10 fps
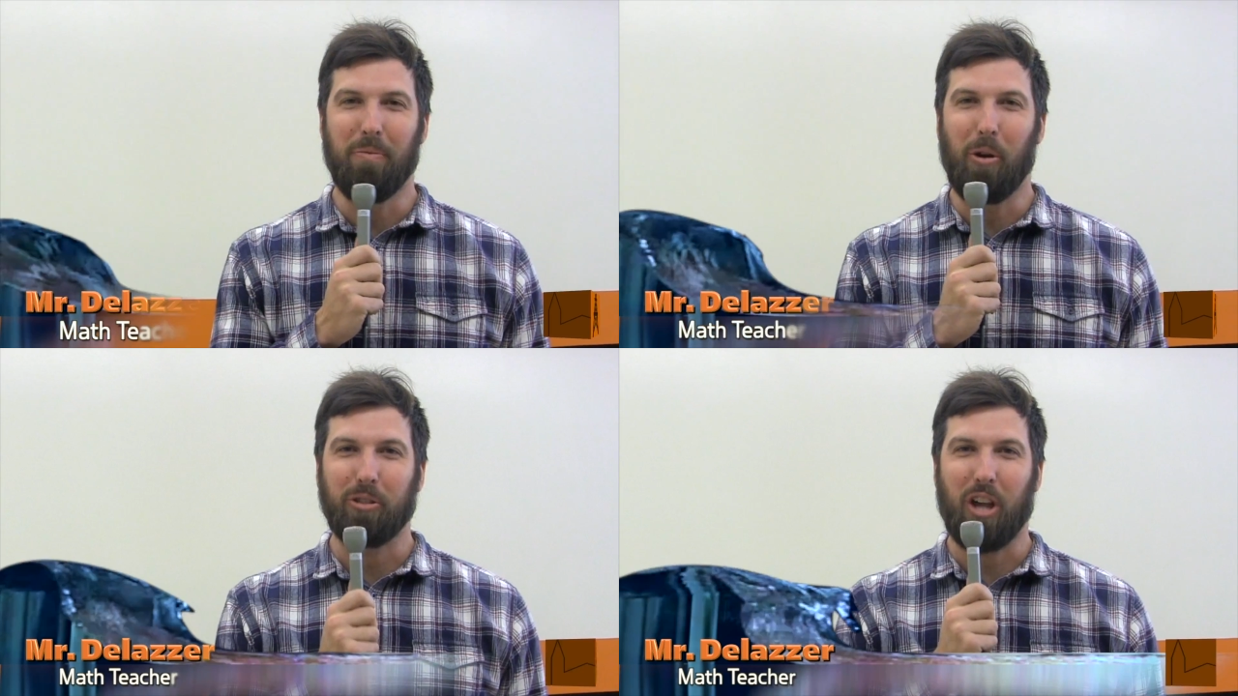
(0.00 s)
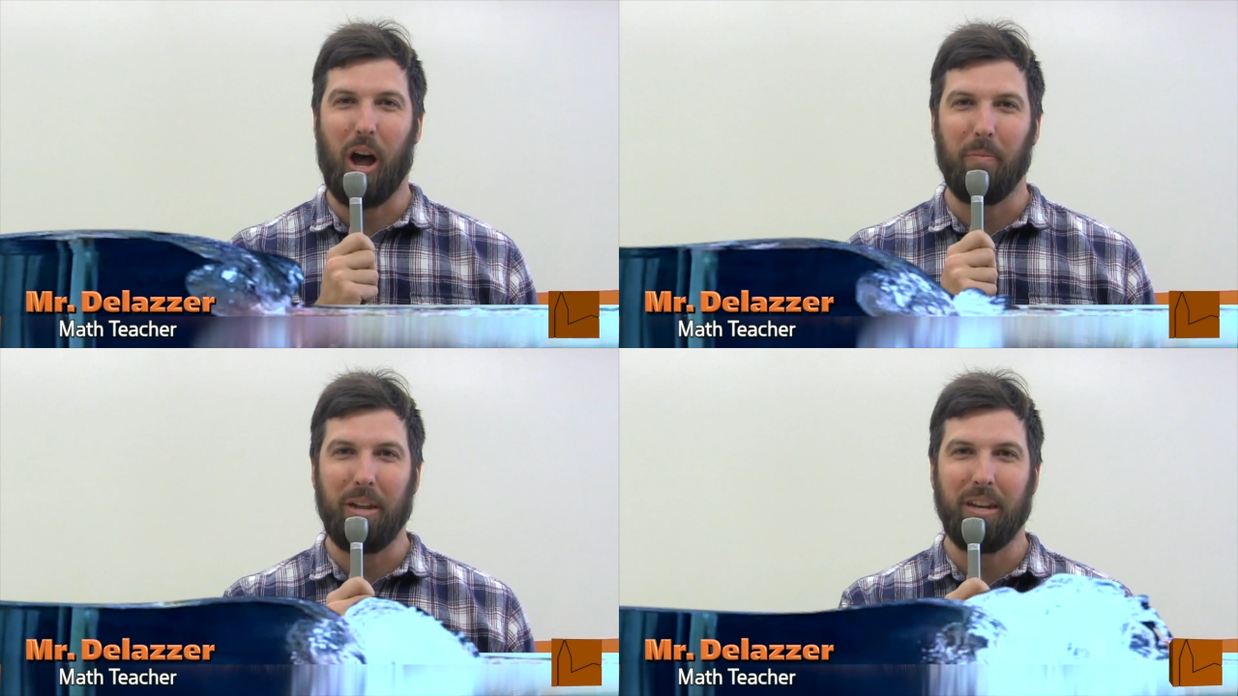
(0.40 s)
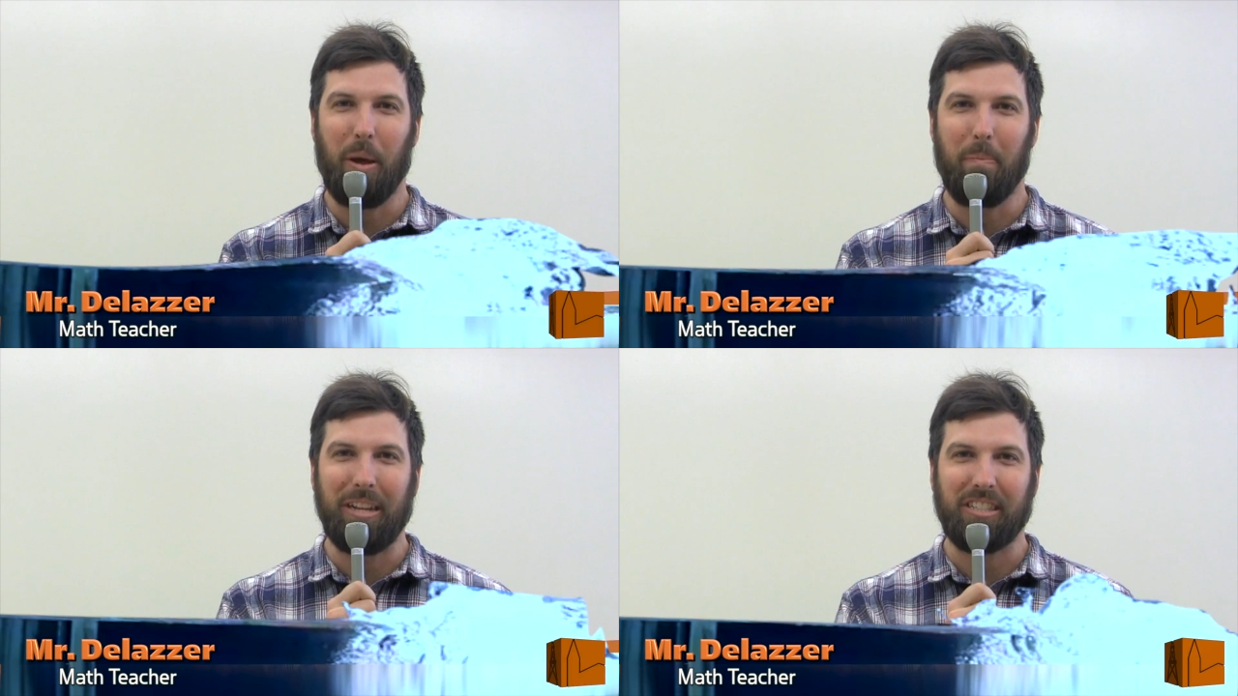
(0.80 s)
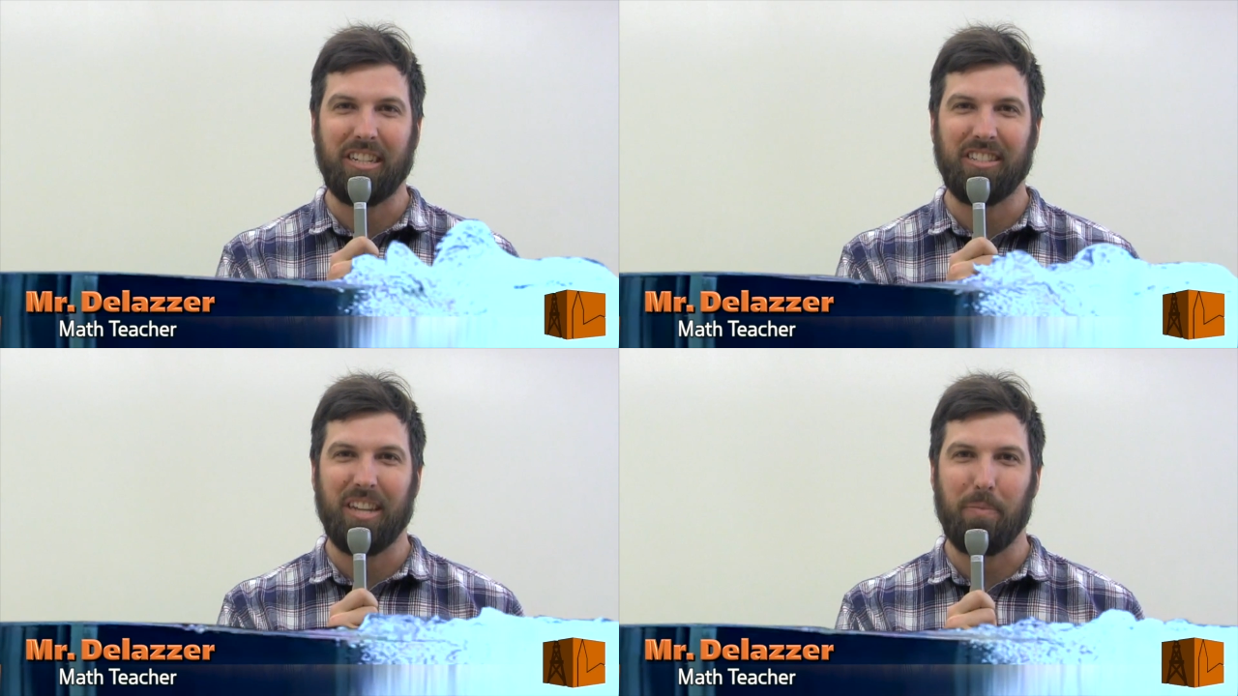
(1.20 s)
most common
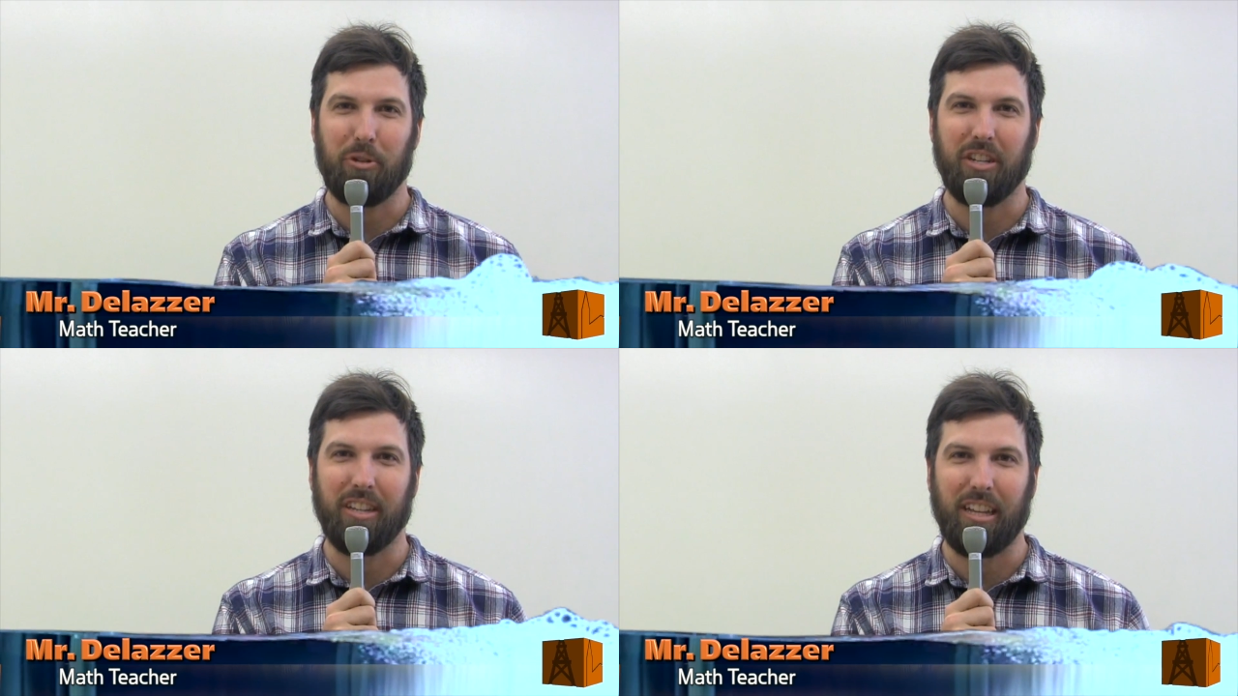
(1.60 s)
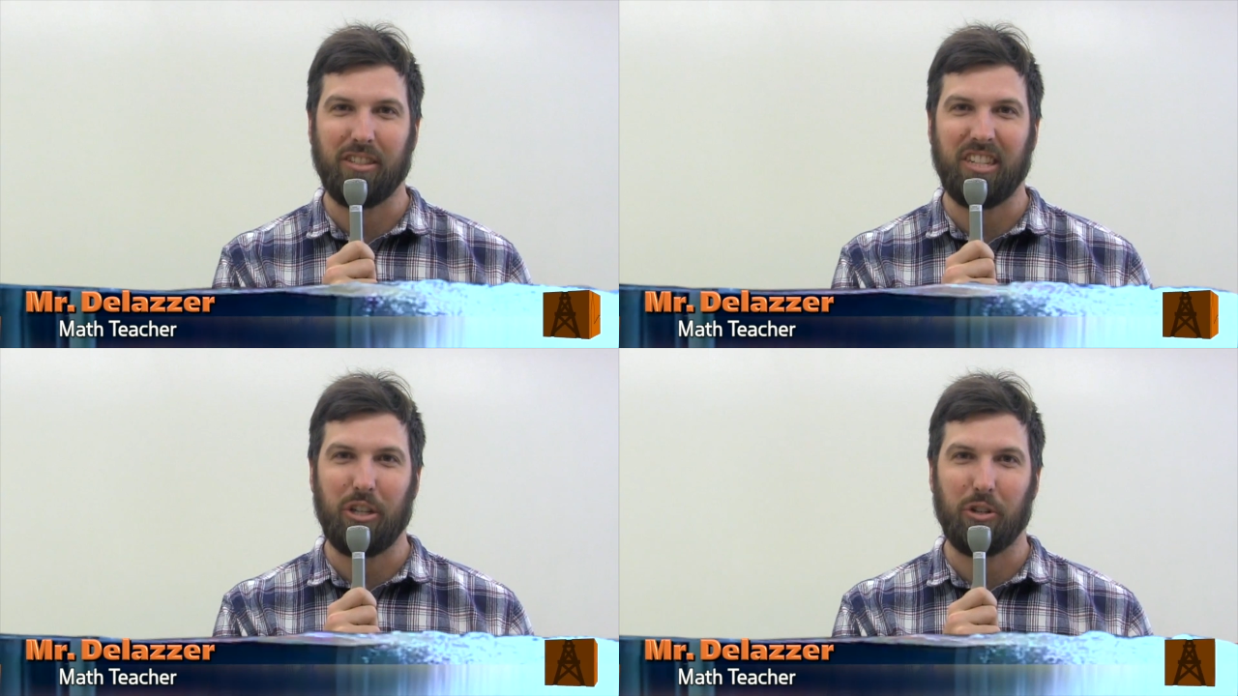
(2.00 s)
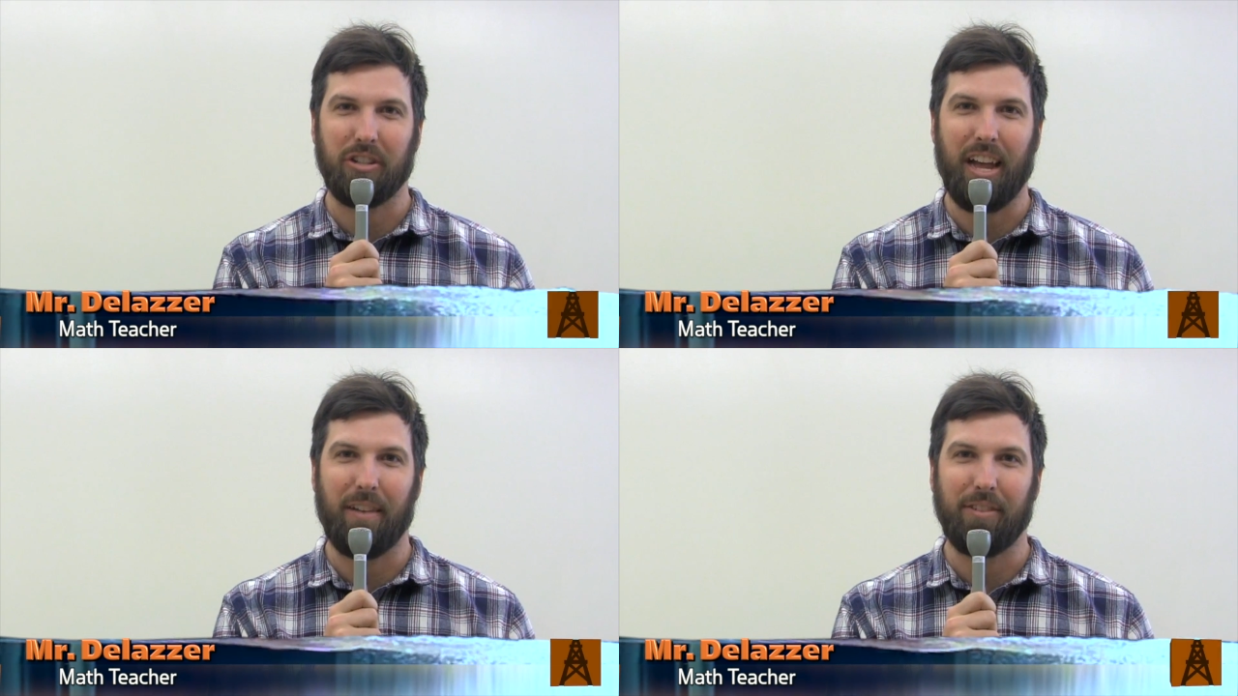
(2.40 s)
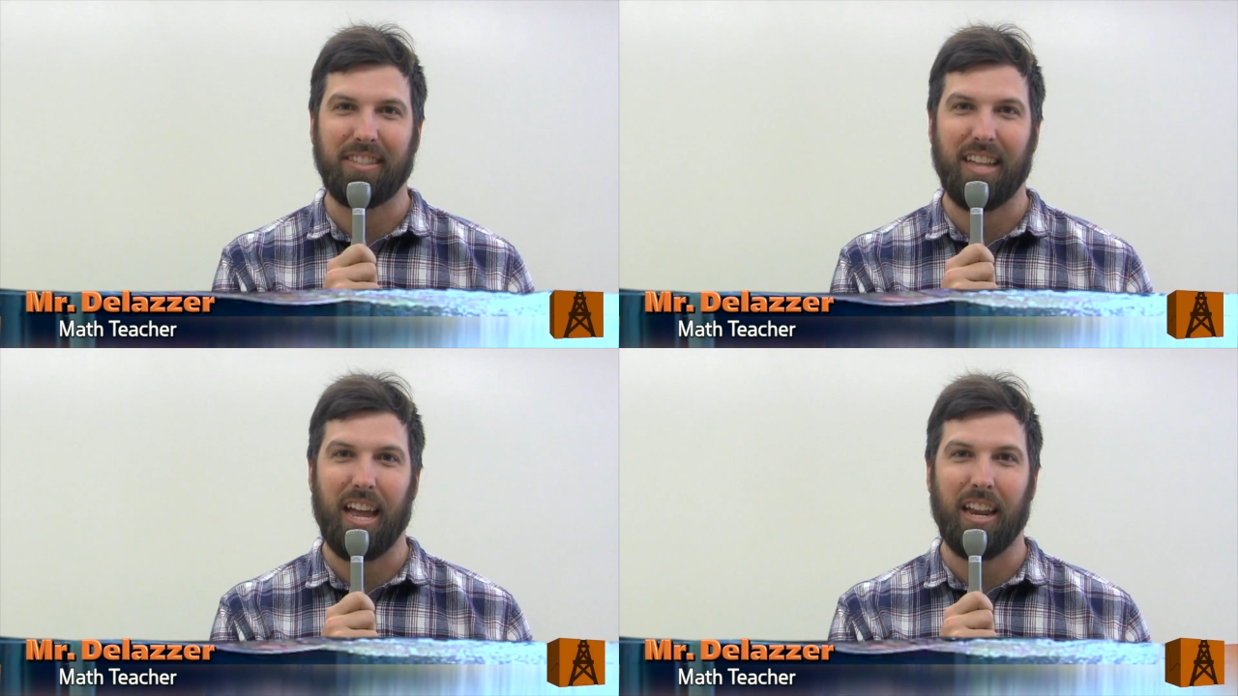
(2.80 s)
misconception that seniors have
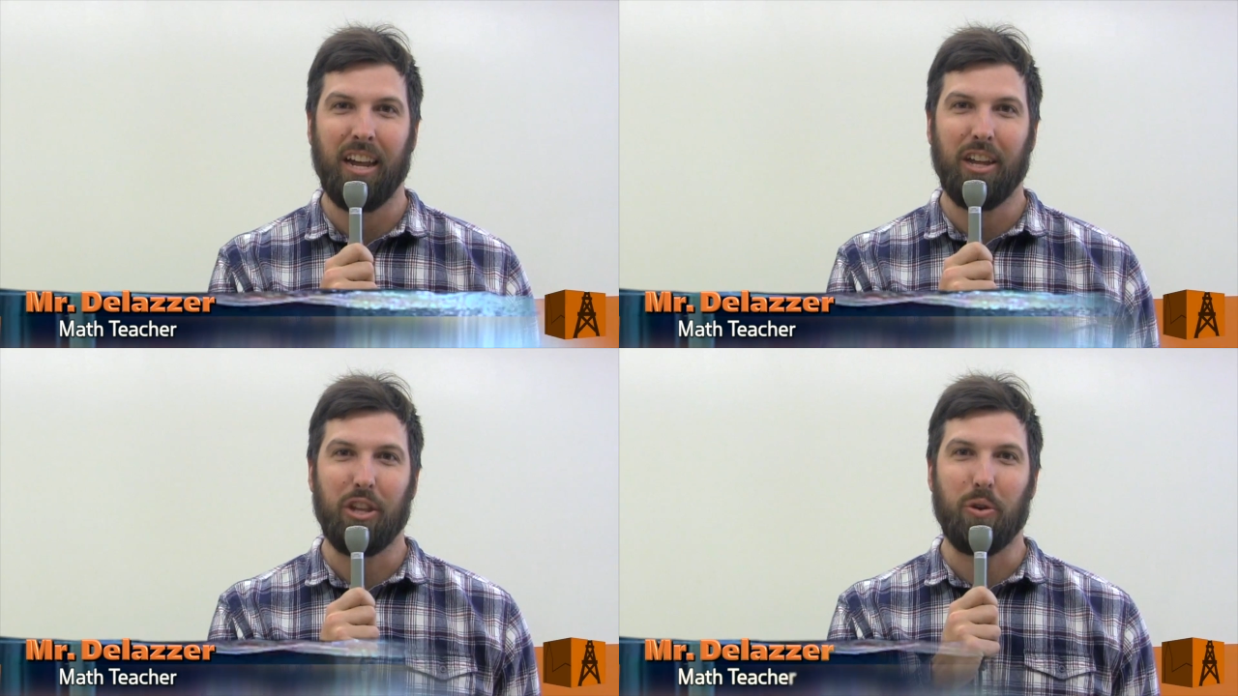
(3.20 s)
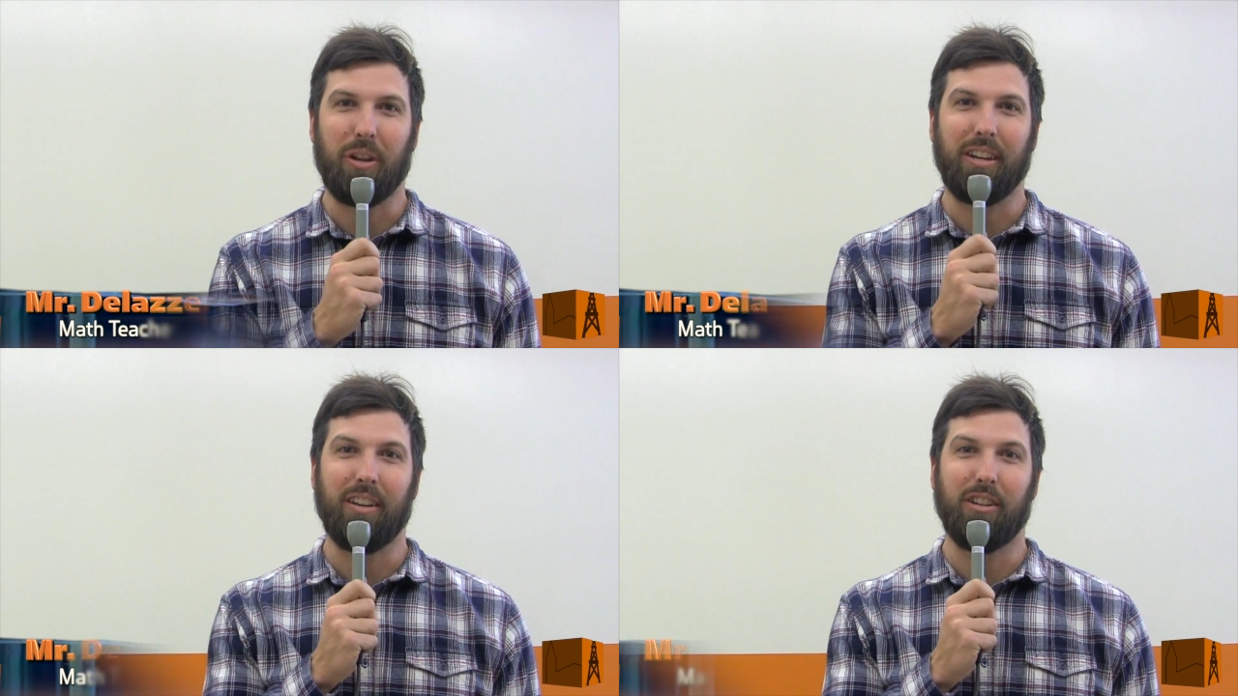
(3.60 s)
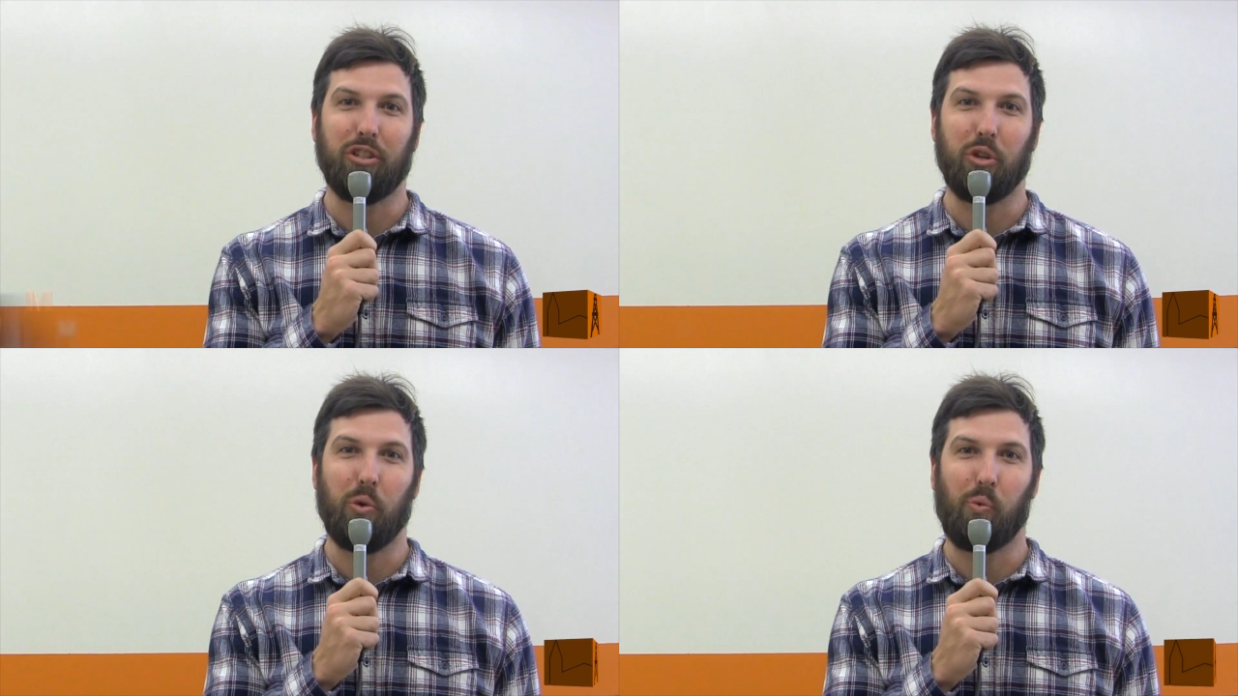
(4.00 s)
is that you can do